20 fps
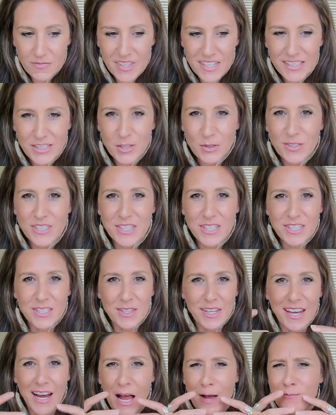So it's this
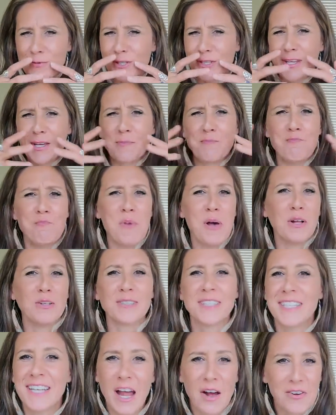like, I'm just like
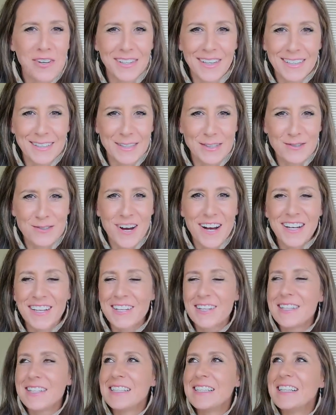belting out classic rock.
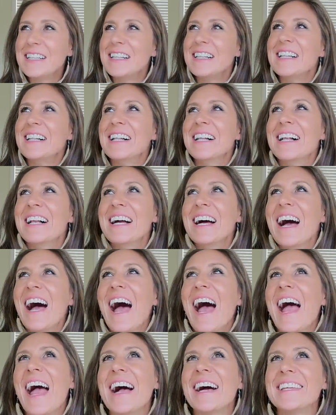
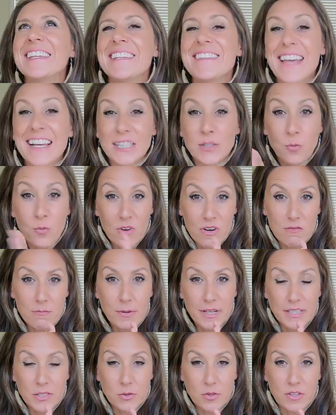And that's one of
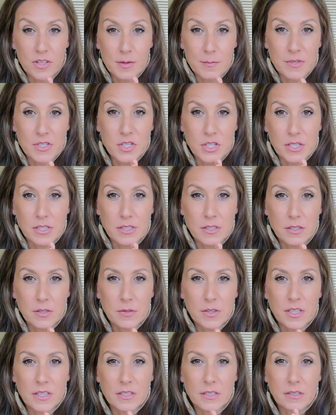my soul images. So
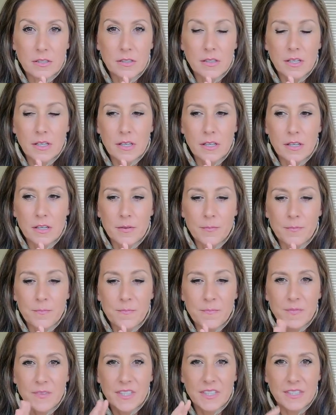this
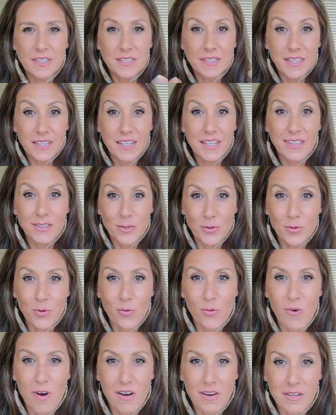singing to the
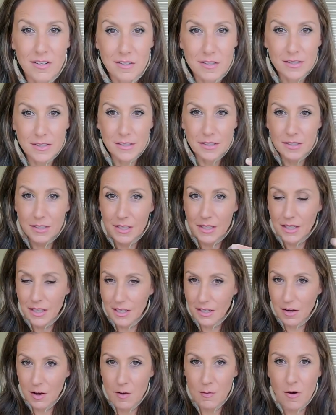water, this
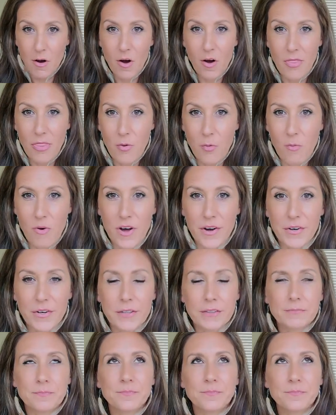singing on the water.